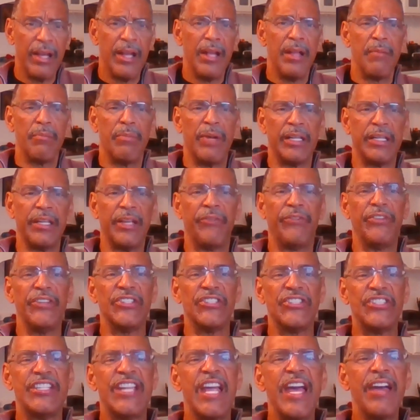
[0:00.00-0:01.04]
But if he's
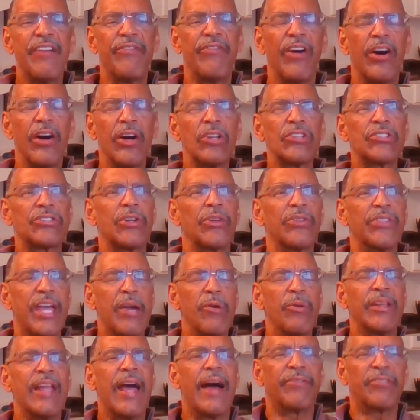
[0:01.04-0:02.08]
deaf also, they would
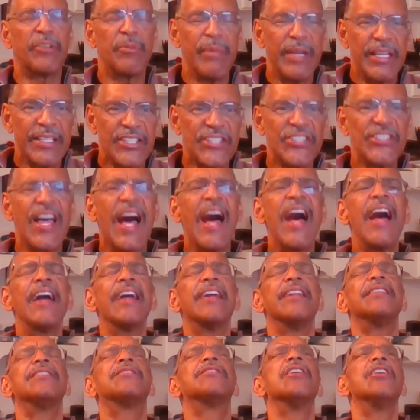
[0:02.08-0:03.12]
have to make
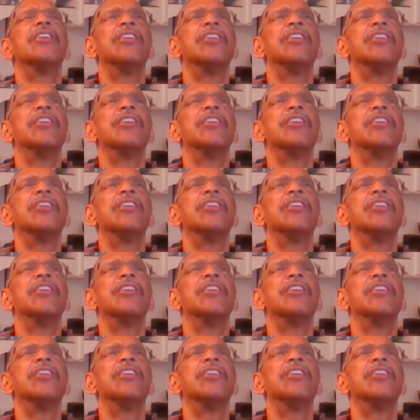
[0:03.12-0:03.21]
signs